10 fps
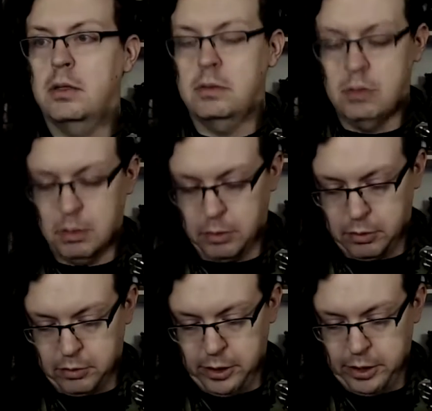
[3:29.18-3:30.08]
Noble
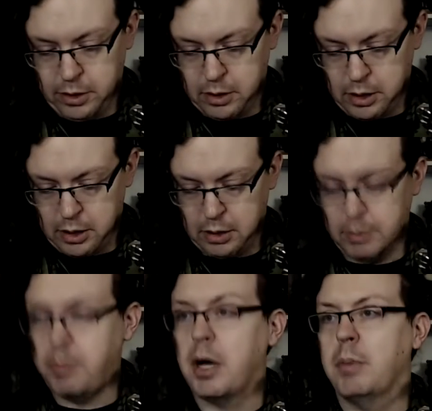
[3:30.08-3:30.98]
3. Let
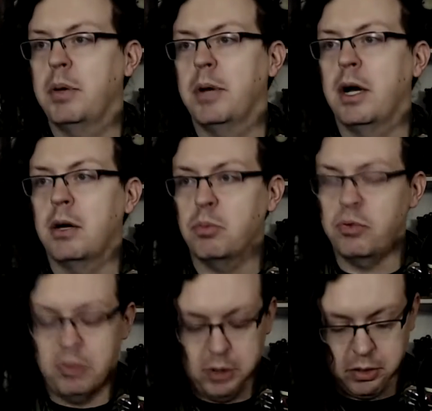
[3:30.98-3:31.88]
me pop him out. We'll
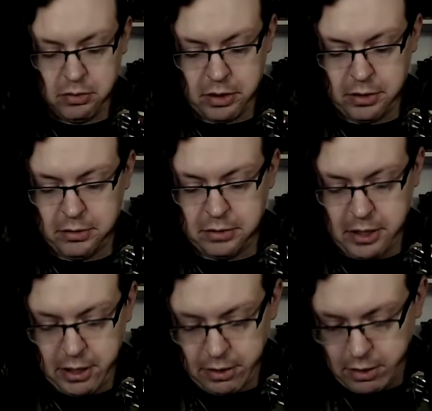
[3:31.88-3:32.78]
see what he looks like on the
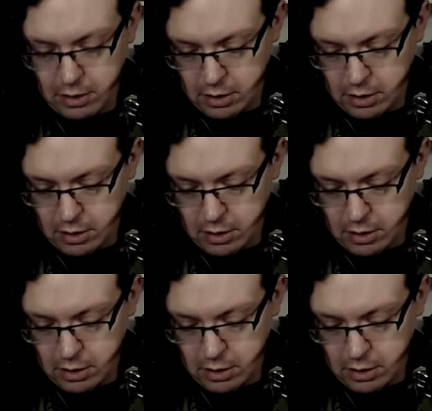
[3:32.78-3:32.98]
stand.